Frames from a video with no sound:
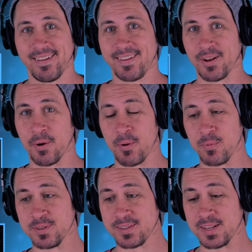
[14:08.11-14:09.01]
you know,
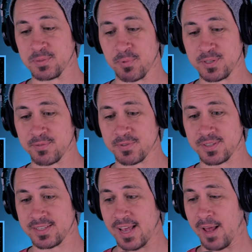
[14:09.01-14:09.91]
it was as much of a
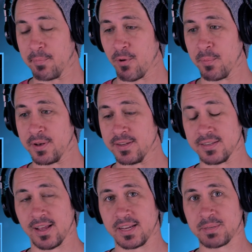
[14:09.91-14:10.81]
sad moment
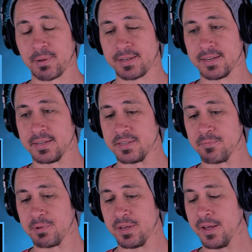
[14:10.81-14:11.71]
as I expected it
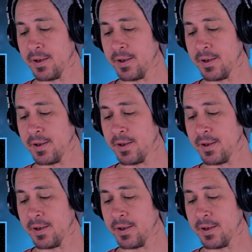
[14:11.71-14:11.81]
to be.